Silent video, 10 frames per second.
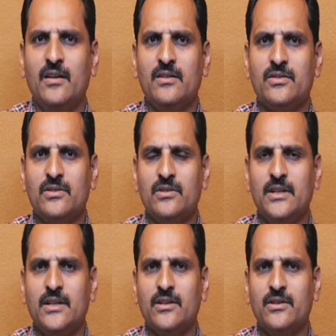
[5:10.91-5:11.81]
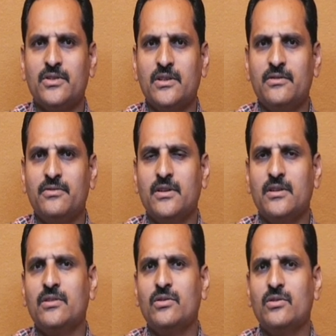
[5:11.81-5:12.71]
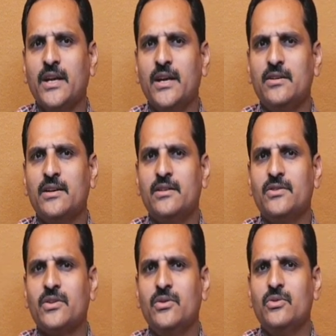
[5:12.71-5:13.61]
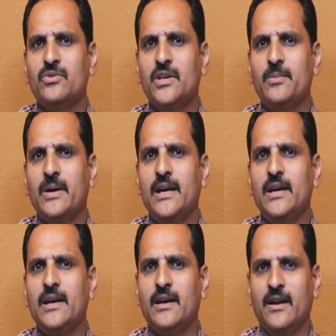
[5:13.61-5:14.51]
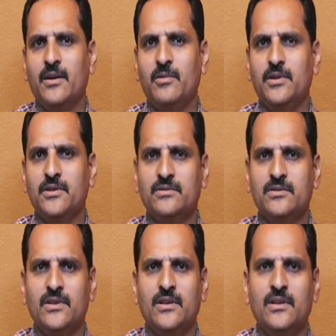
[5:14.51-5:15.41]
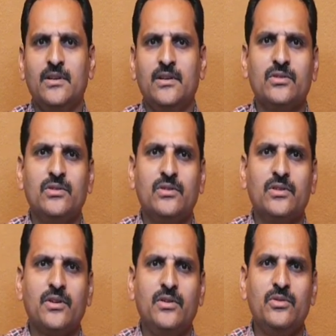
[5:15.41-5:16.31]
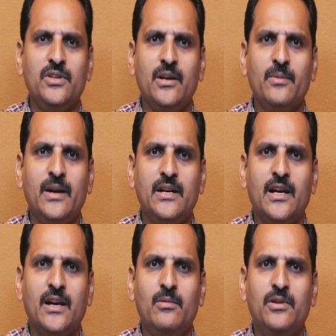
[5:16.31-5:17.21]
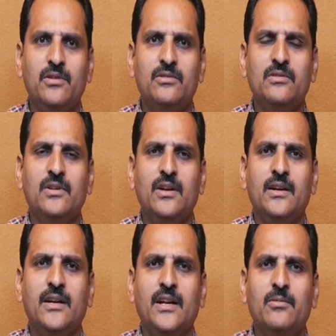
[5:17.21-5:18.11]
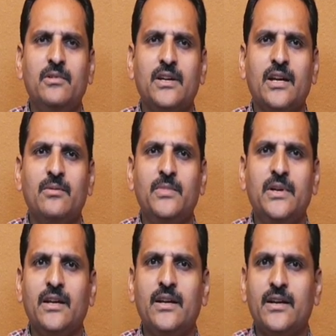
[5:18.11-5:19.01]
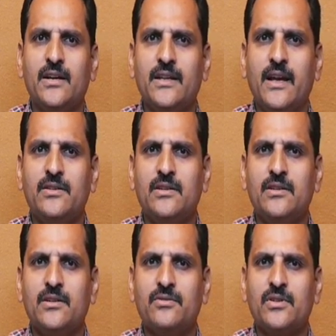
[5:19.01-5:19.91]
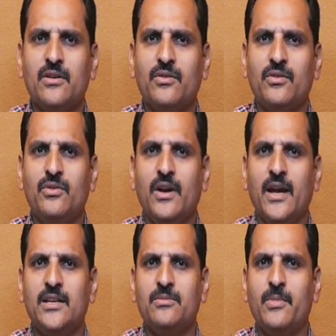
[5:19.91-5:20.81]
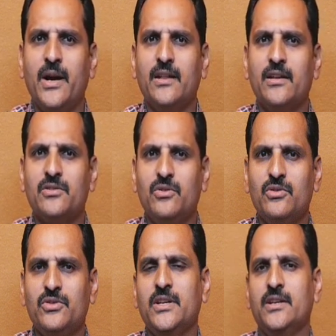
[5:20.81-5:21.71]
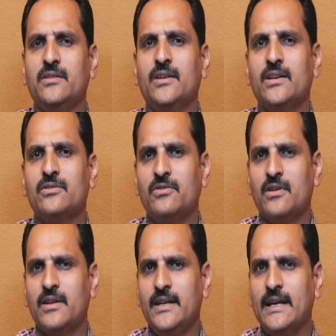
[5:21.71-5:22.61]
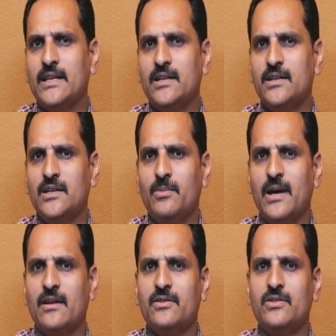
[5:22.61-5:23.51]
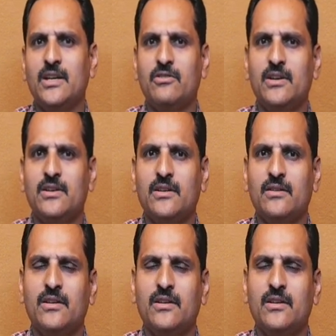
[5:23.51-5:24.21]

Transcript: So, in terms of notations, QC by W. So, QC by W, W can be rewritten as in terms of QH minus QC as for the energy balance equation.